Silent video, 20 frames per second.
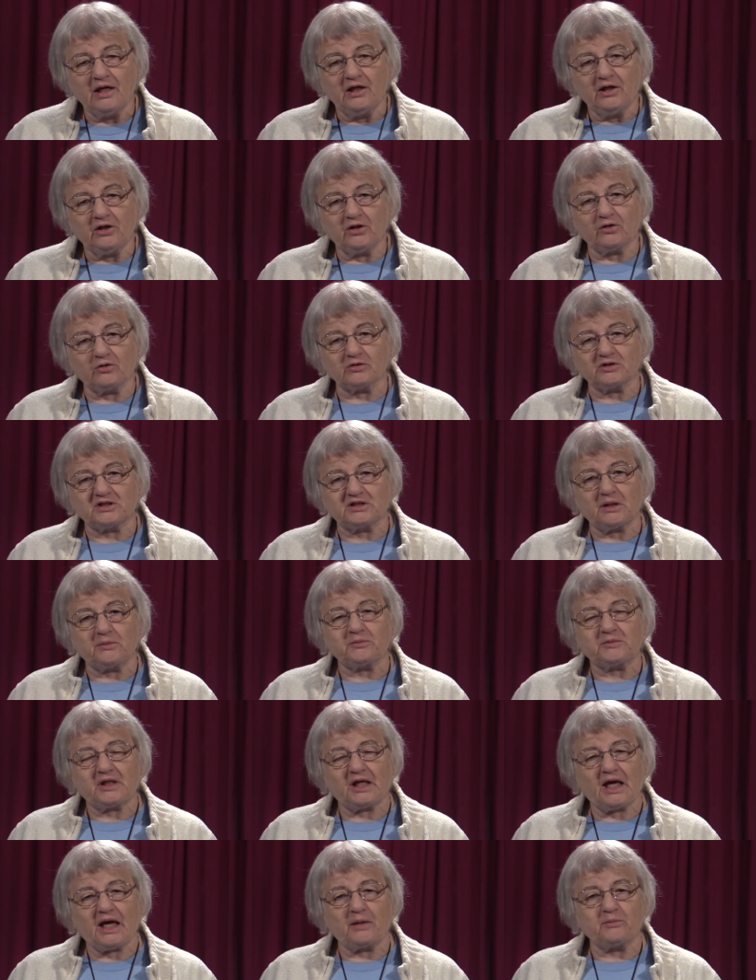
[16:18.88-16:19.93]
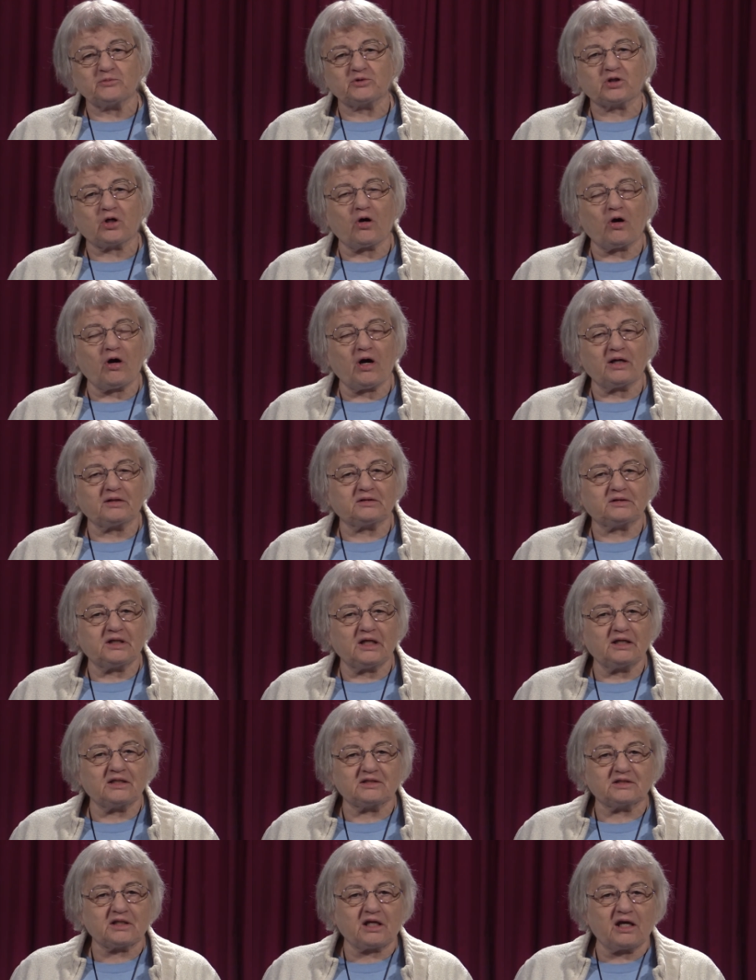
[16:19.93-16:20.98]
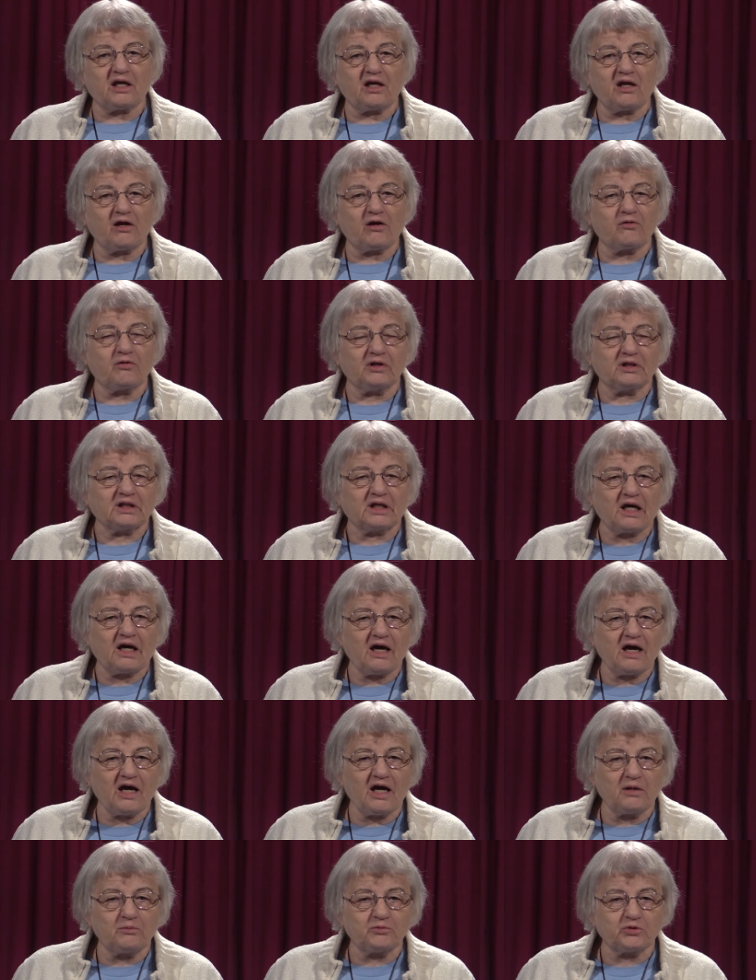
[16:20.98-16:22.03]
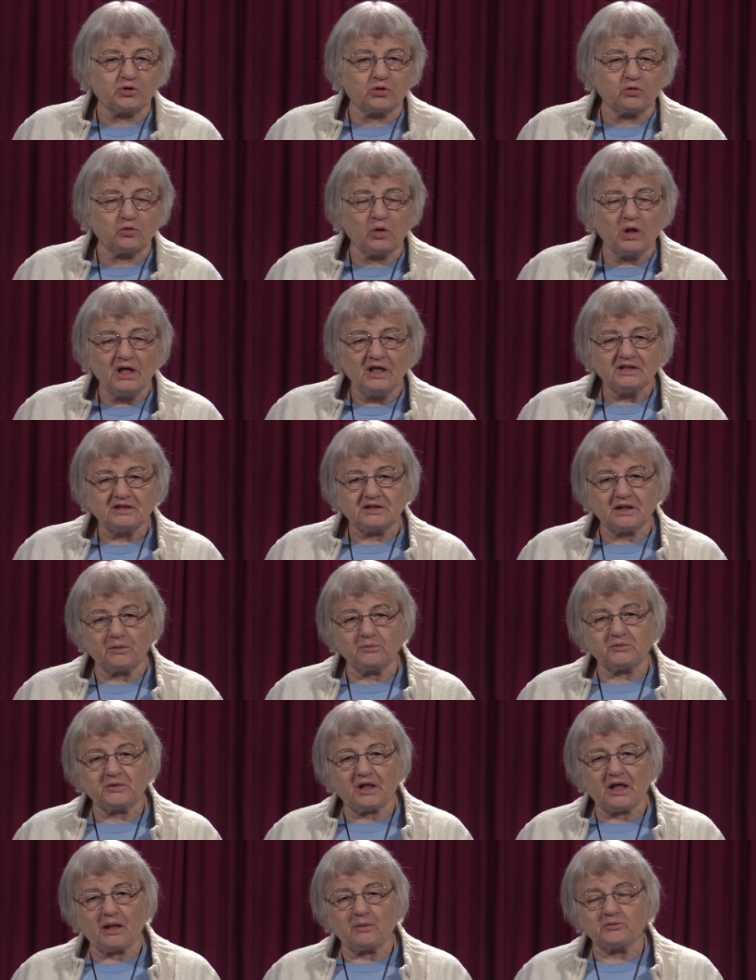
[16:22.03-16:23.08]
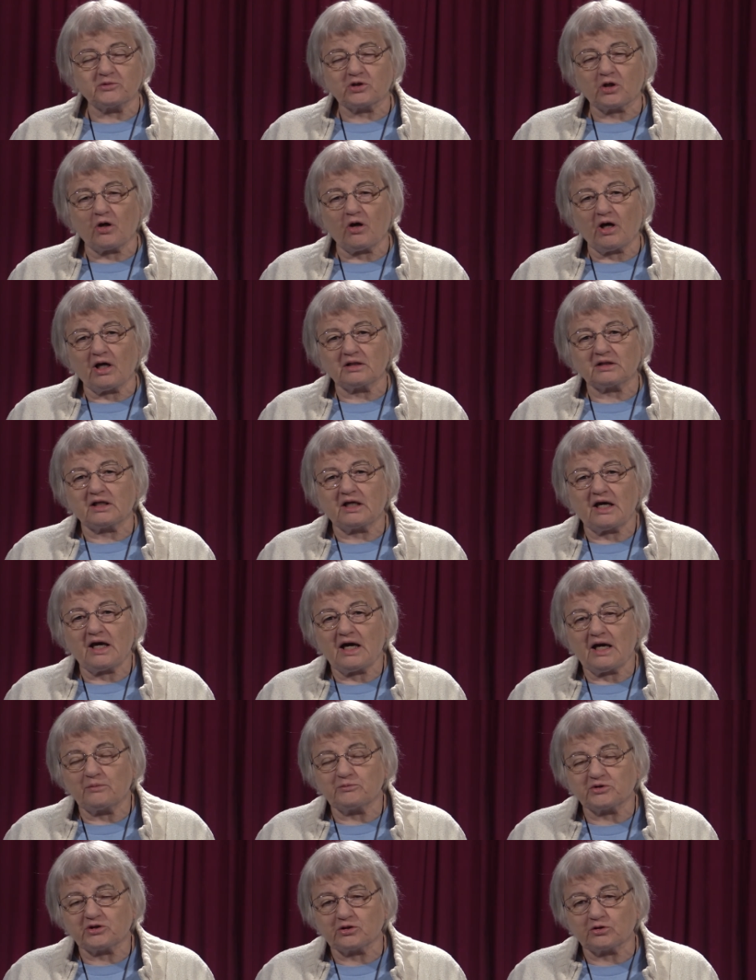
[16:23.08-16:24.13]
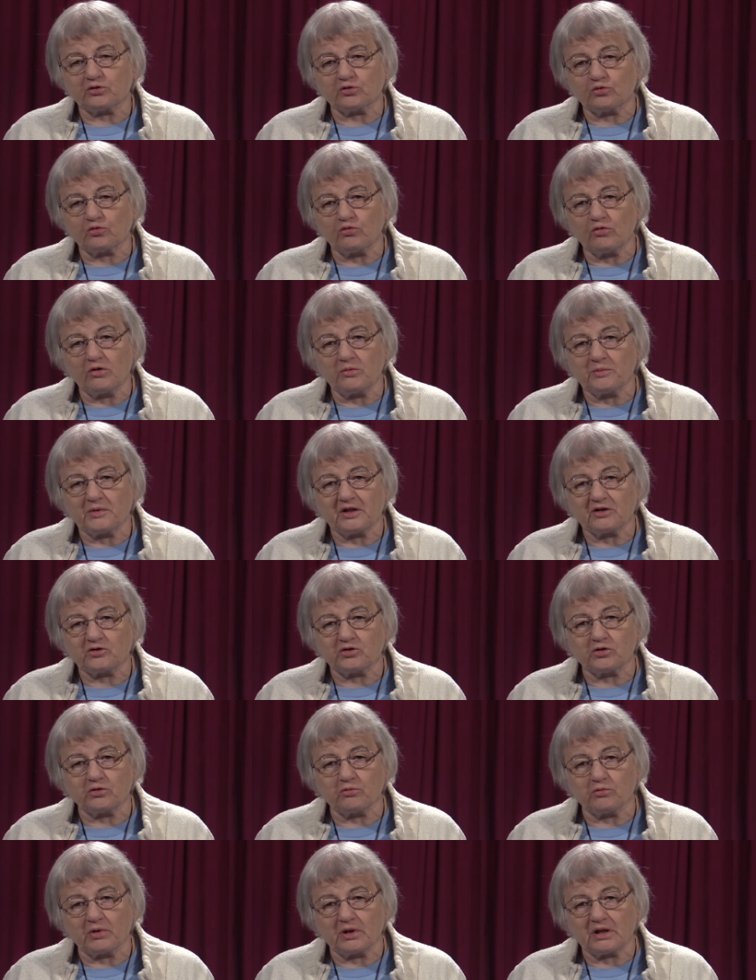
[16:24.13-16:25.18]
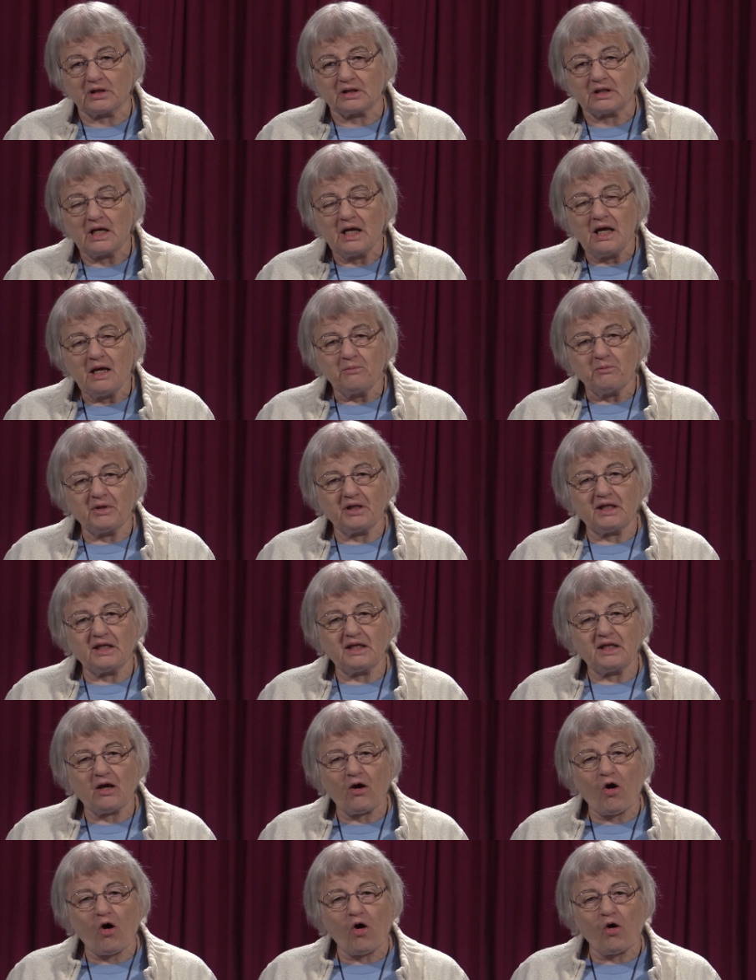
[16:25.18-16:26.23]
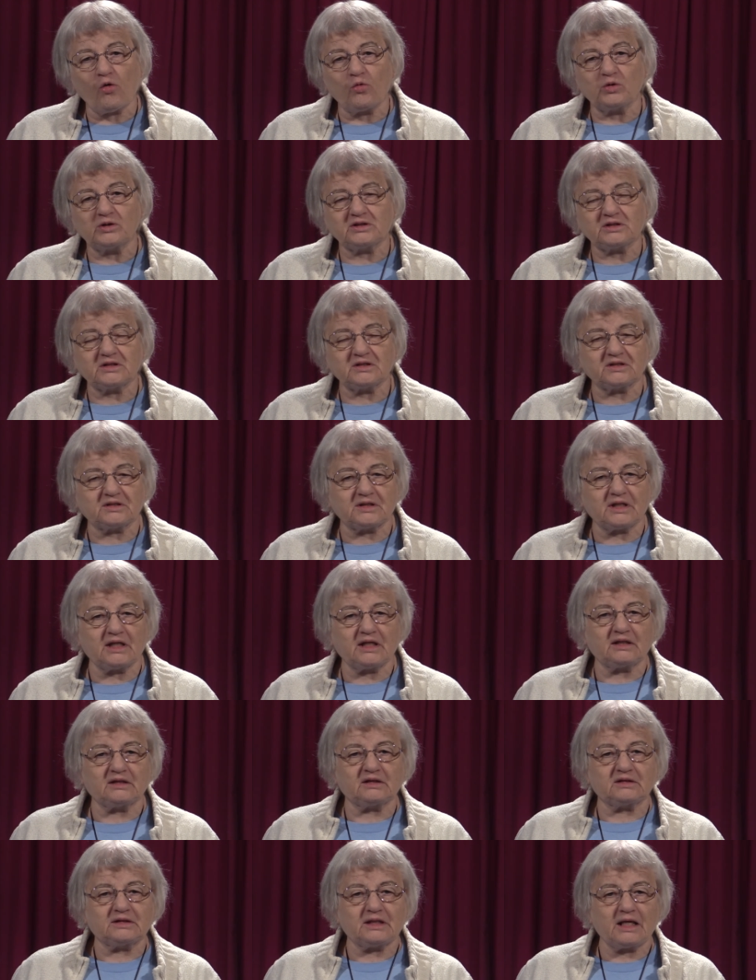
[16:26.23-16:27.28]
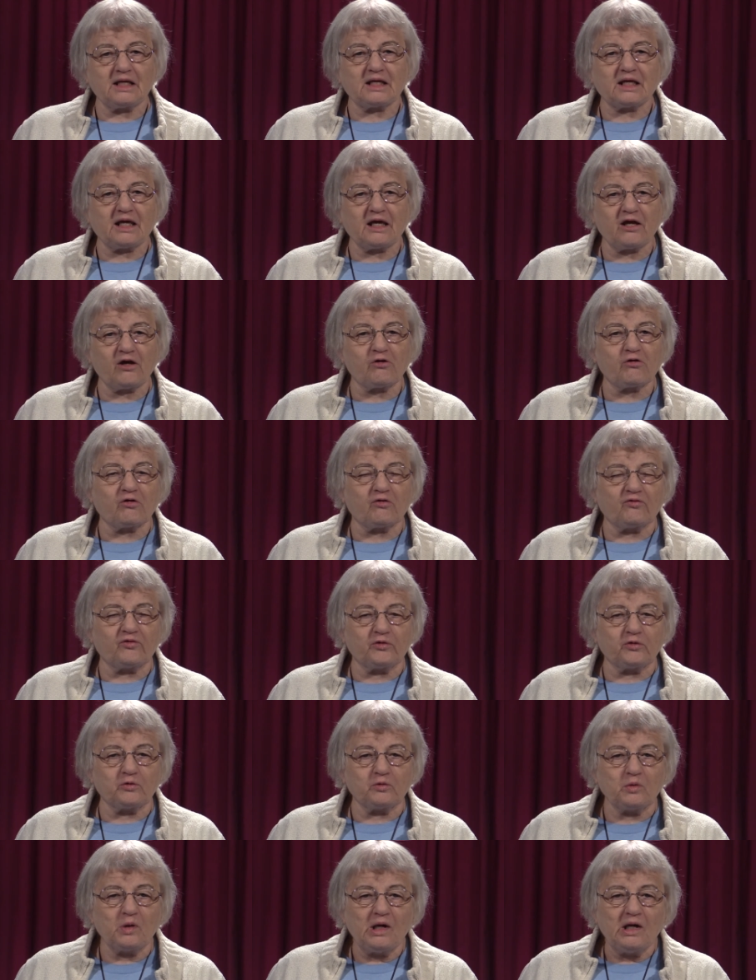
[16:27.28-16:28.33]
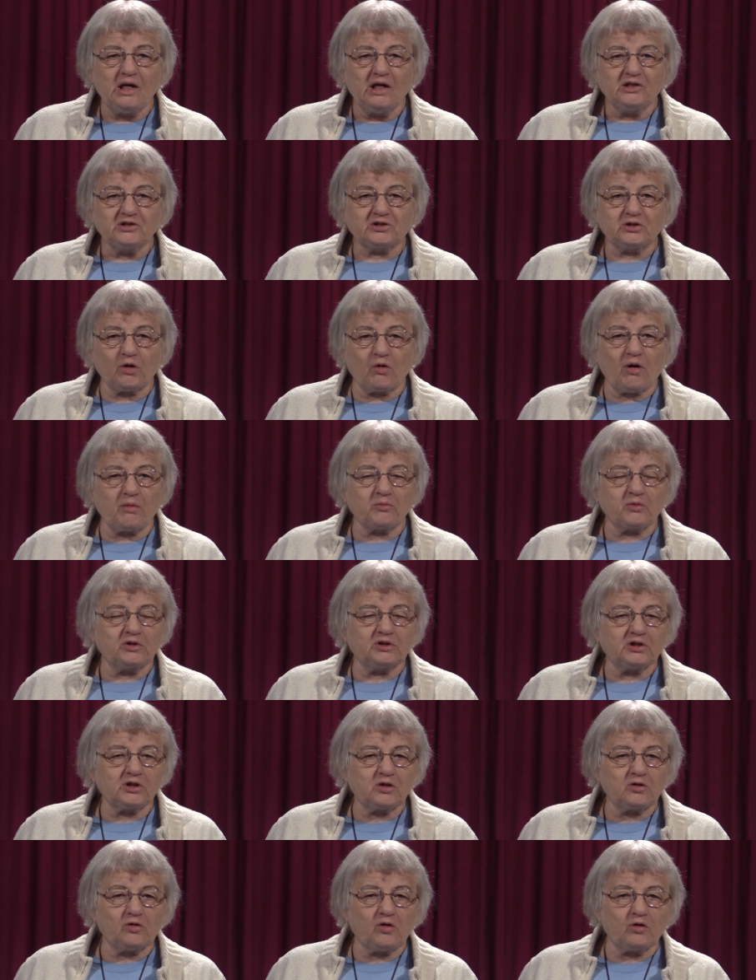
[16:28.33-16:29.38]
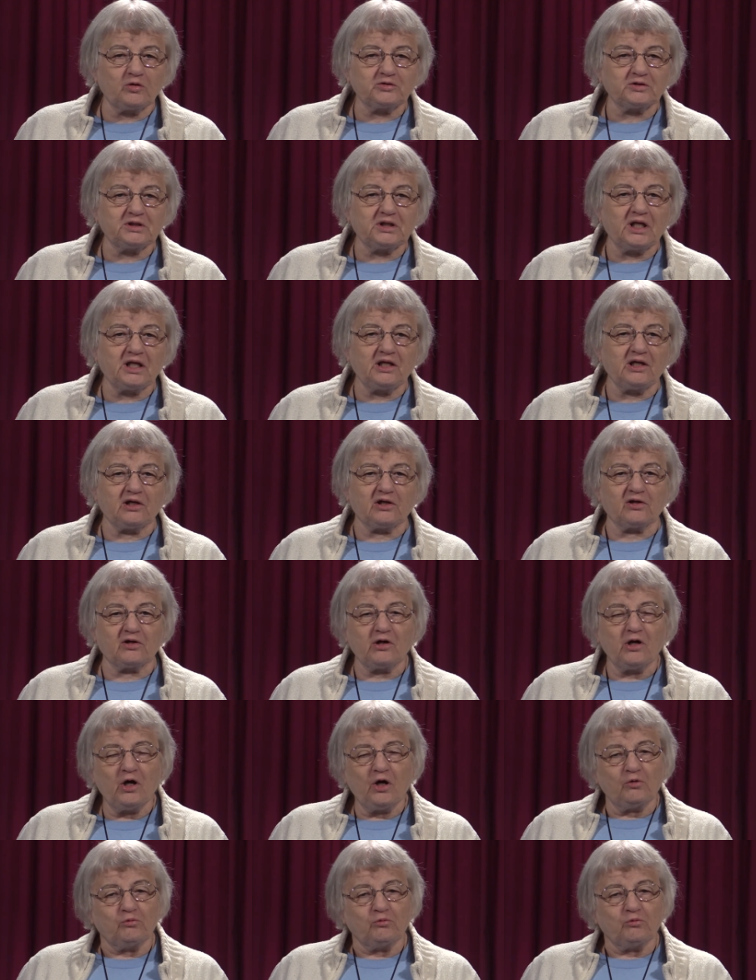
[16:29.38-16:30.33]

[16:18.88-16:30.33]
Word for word: You know, sometimes God takes care and calms you. Sometimes God calms the storm that you're in, but He always is there to take care of you. So I'm going to close it here.